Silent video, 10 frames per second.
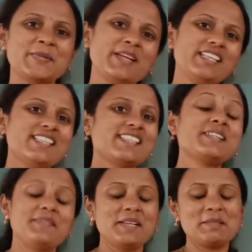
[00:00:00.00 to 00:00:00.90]

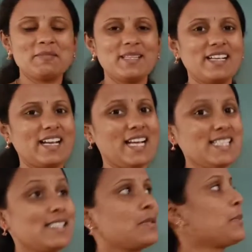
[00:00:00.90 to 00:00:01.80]
students, welcome to the
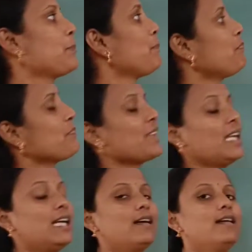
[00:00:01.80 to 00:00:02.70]
class.
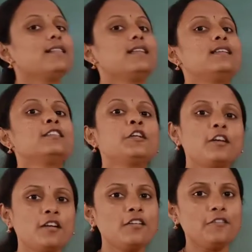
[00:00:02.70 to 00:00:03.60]
The
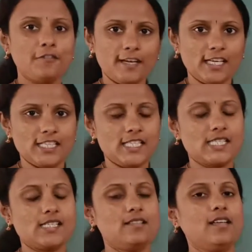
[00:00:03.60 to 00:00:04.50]
third
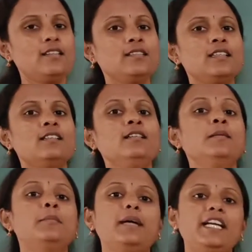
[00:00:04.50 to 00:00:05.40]
phase in
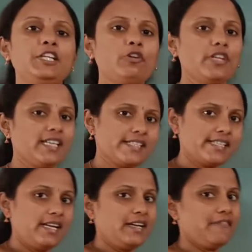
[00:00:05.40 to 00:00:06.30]
the mitotic
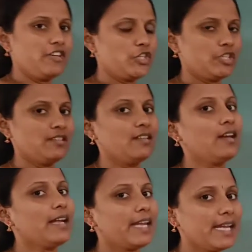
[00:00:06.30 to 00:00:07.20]
cell division